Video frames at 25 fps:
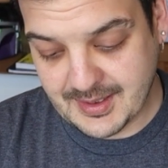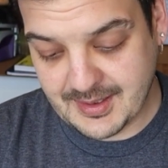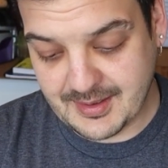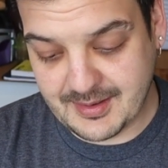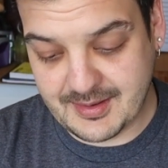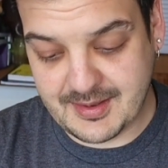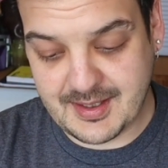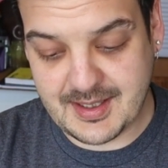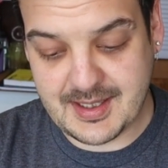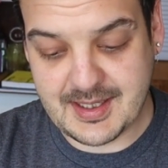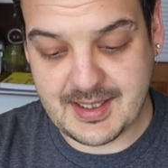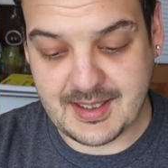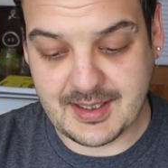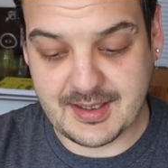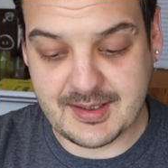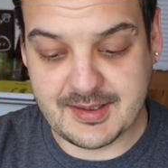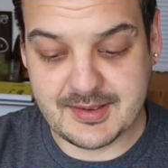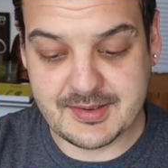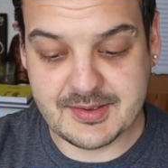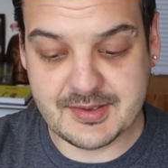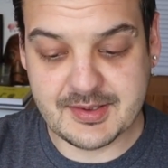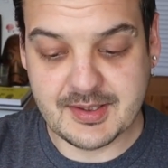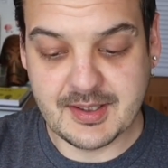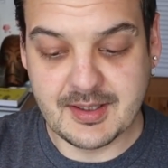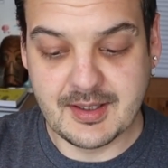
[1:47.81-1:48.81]

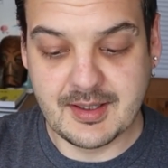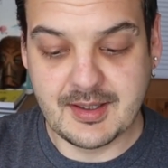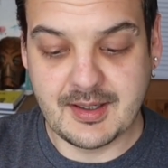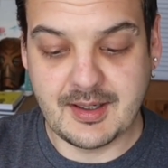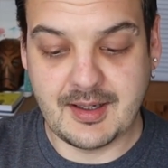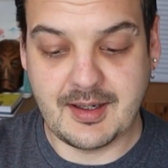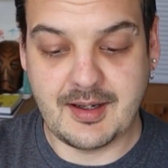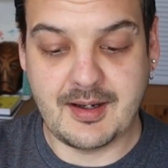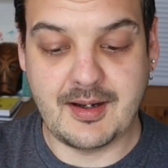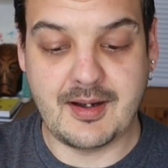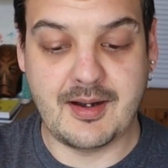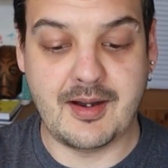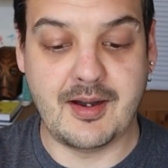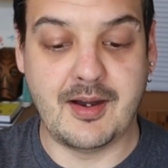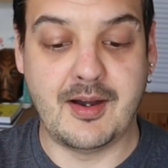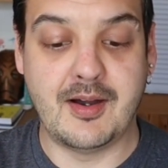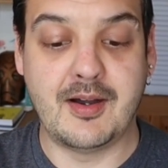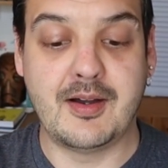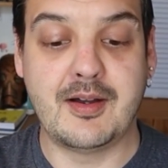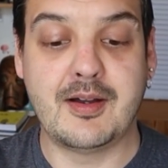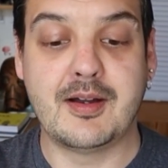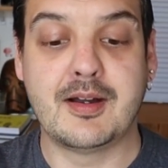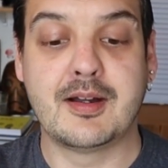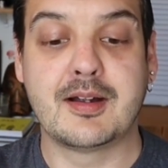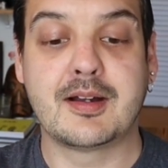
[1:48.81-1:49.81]
These
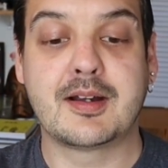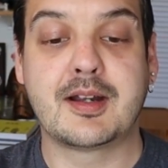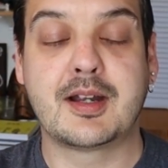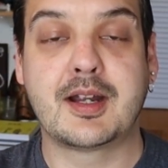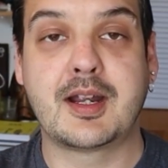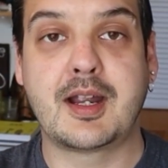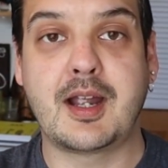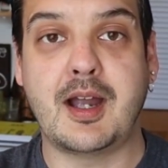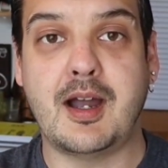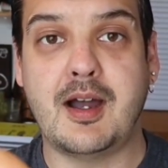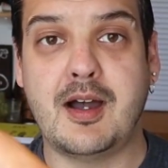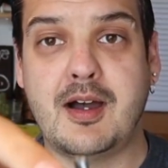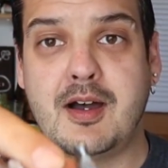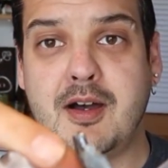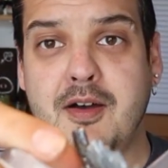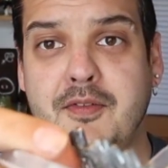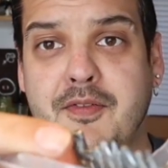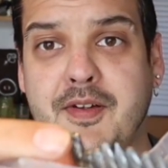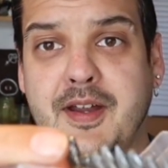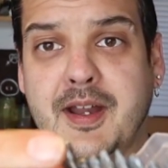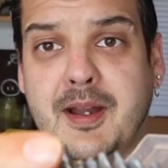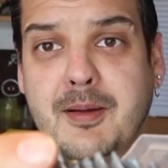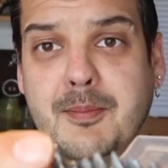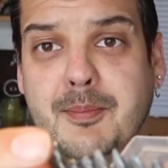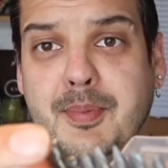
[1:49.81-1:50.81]
are
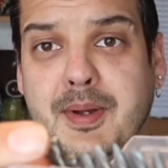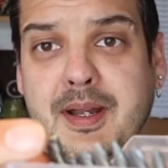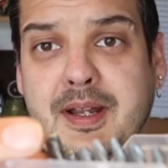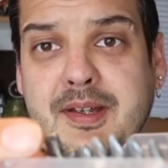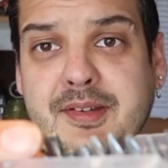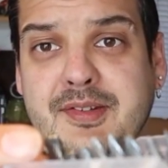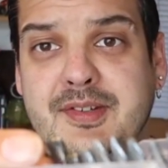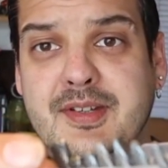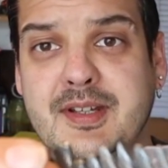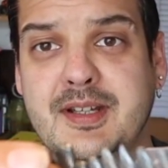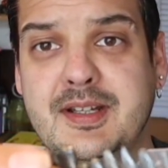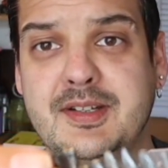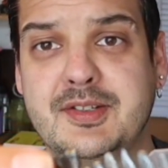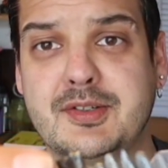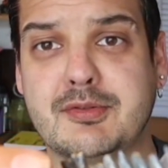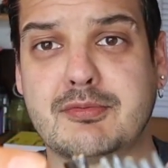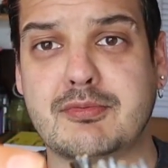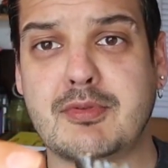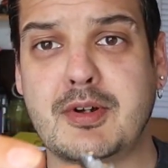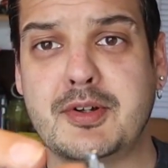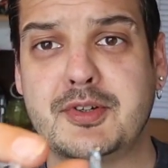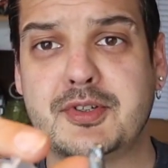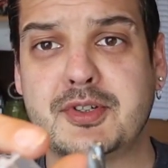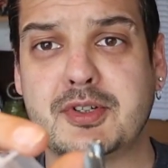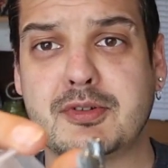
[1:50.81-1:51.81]
carving bits. So these are
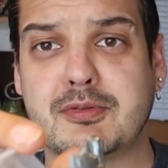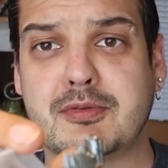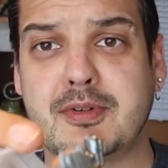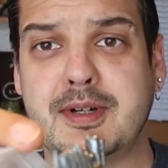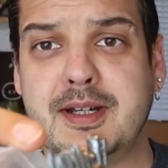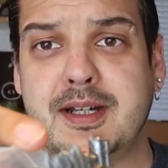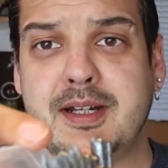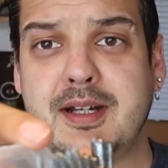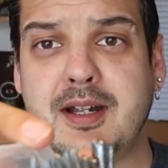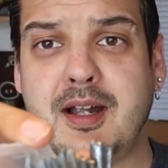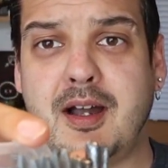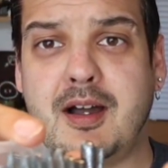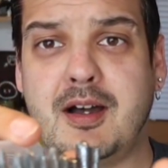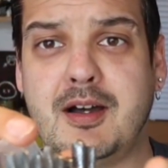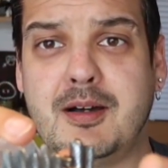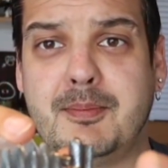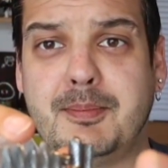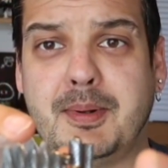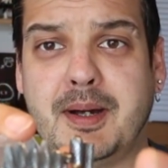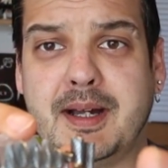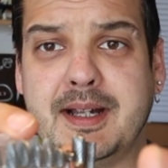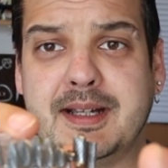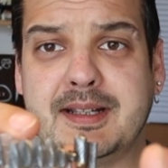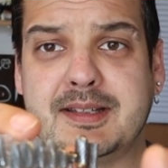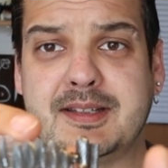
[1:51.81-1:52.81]
rotary
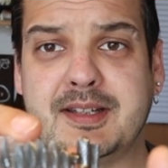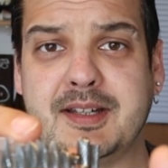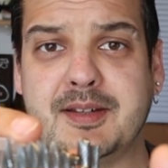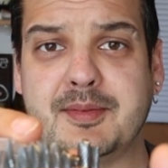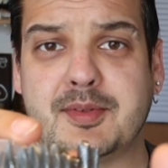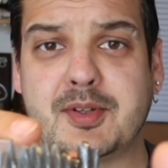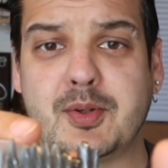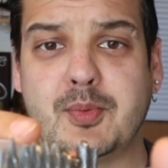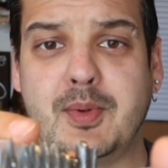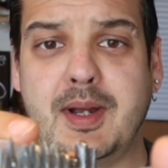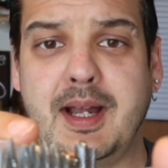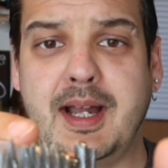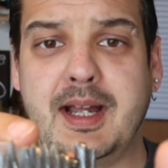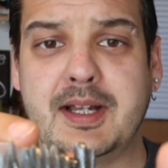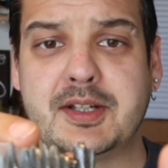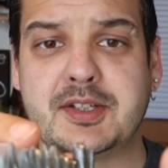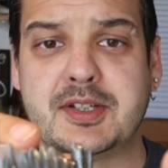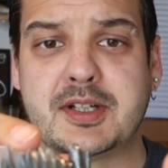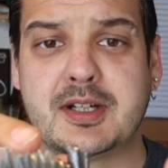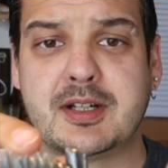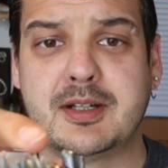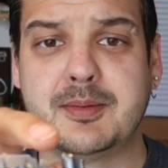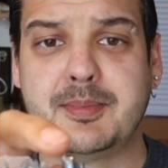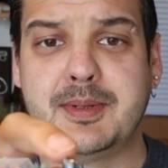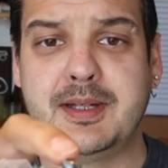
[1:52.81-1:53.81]
carbide tips. So we're
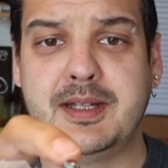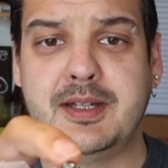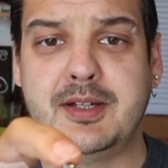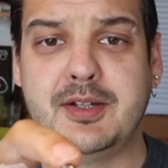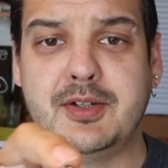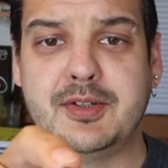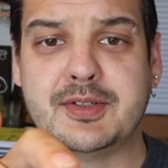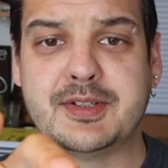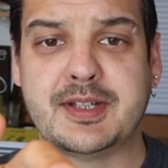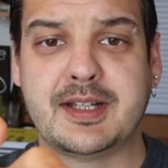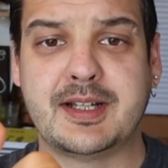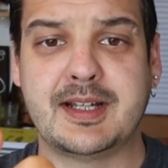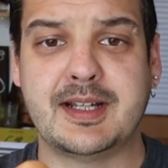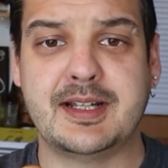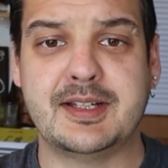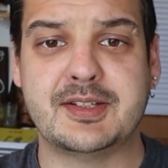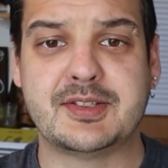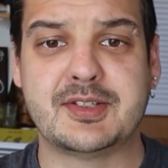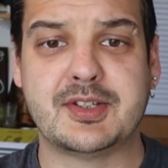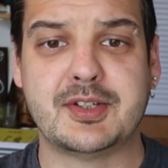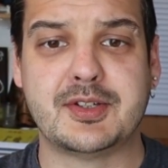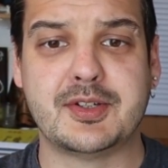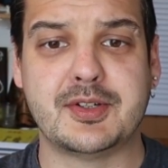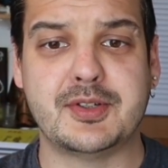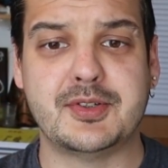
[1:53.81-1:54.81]
actually going to be using
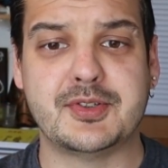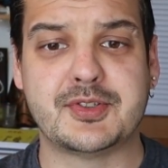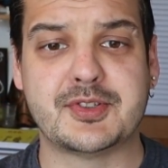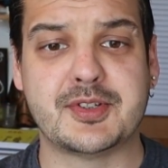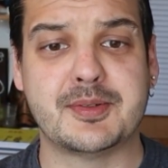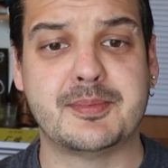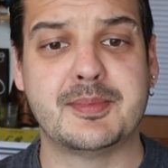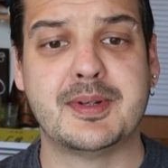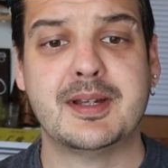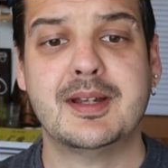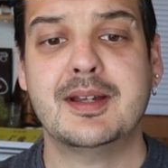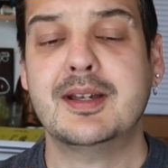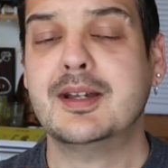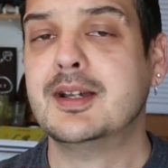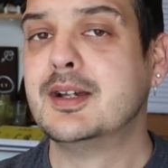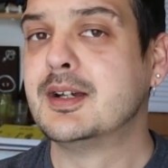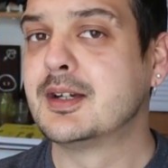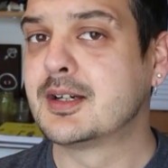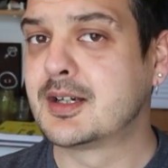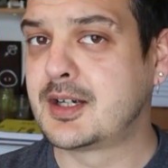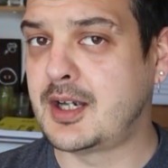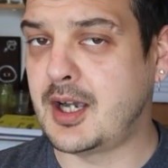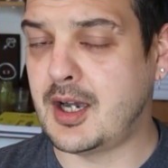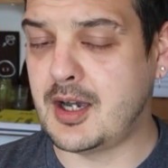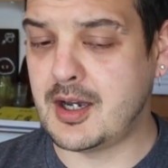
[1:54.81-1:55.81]
these to do some
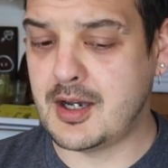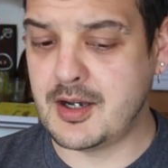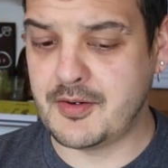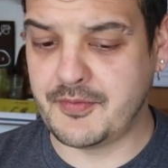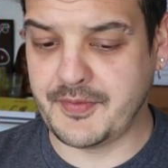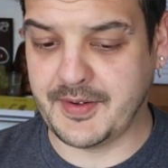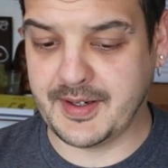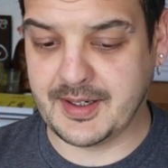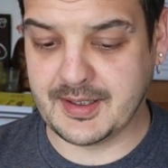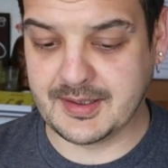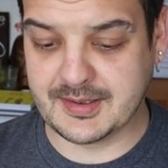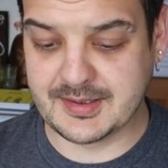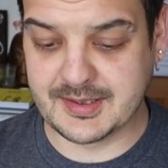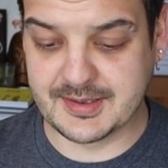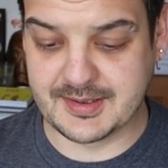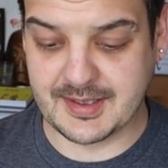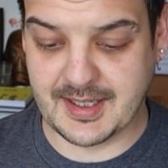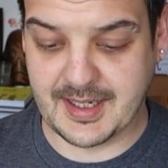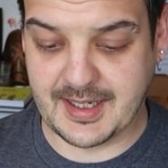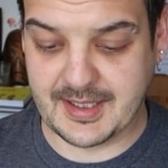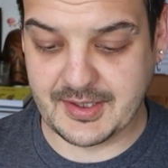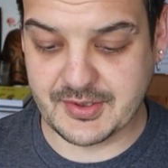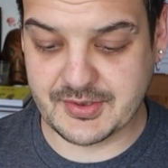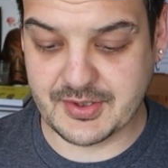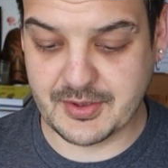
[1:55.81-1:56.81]
carving
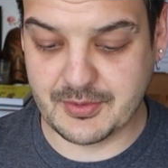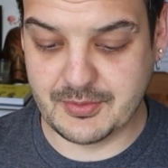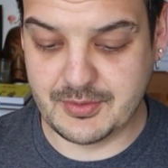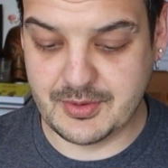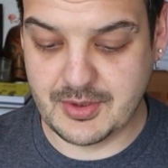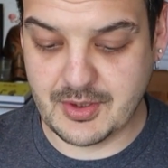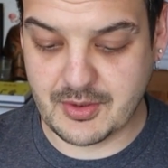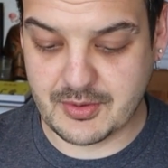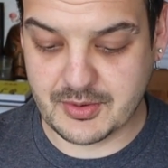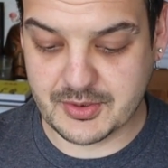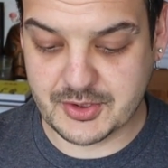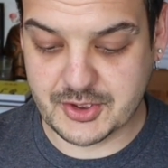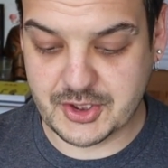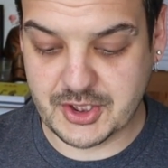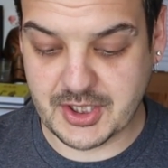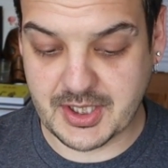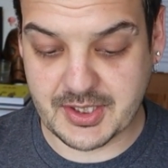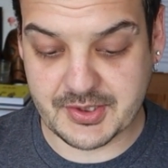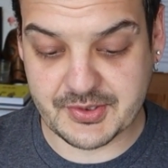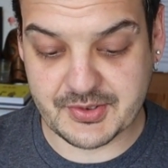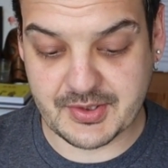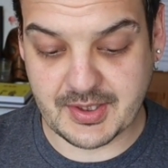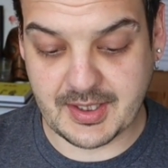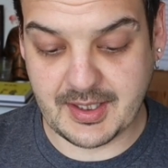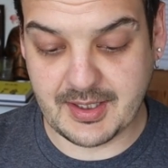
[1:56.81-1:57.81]
today, so not
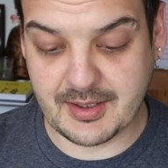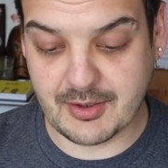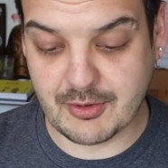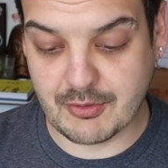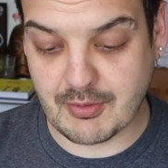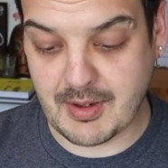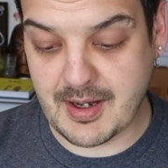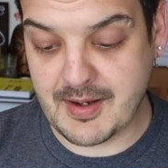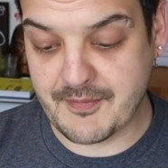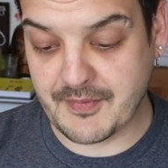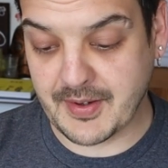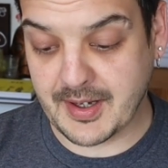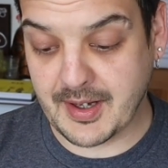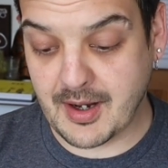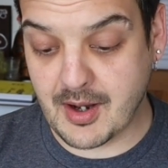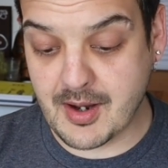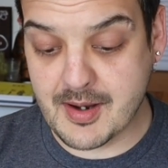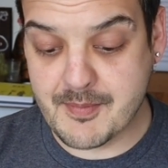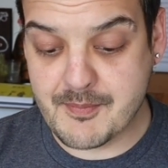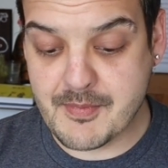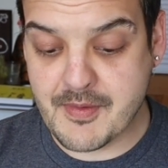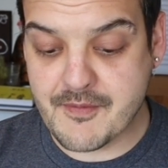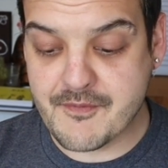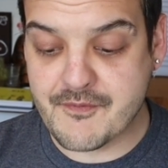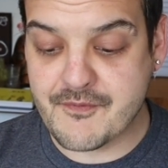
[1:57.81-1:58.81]
just engraving.
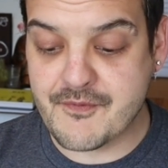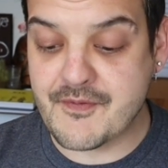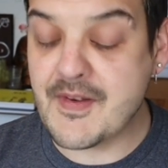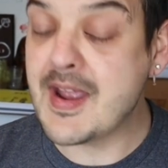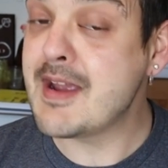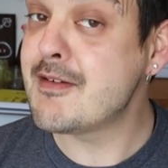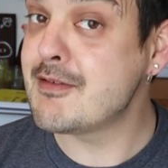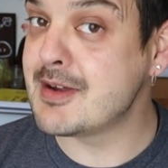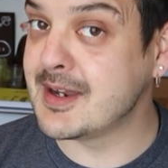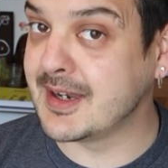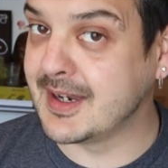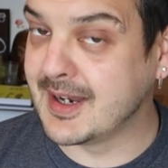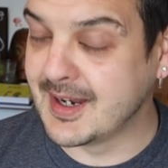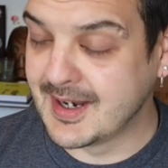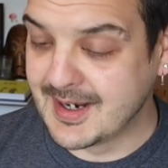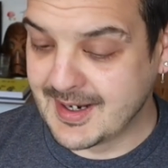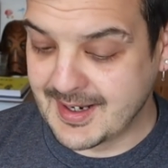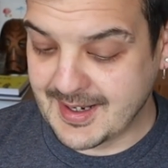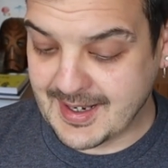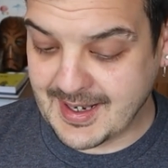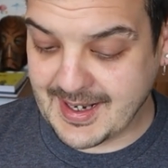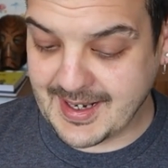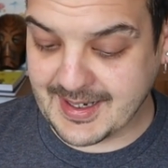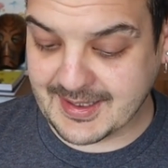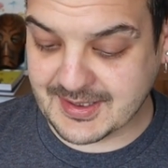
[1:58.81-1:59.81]
I'm very
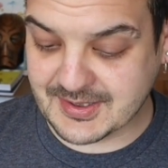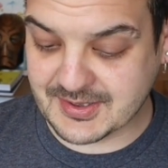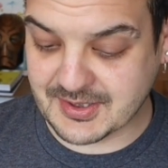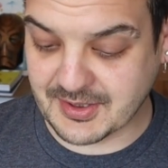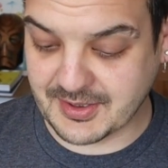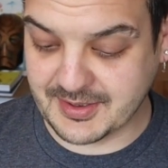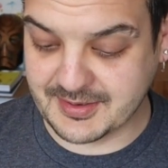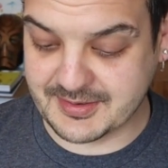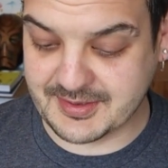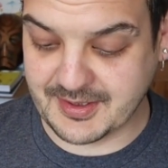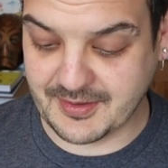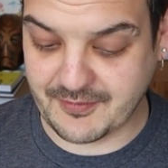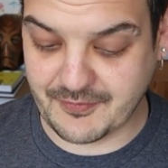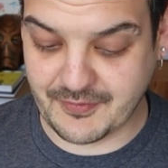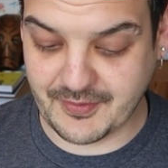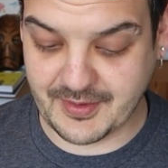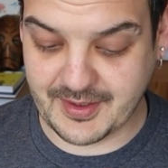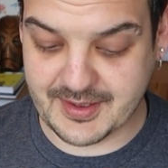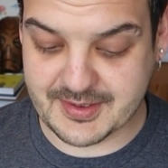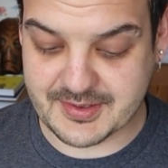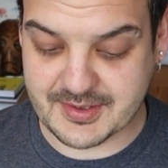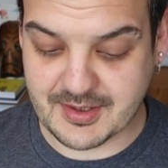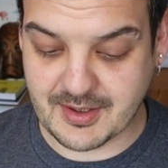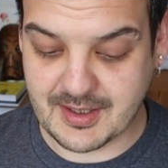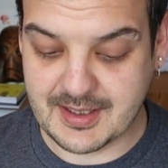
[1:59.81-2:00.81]
excited for this.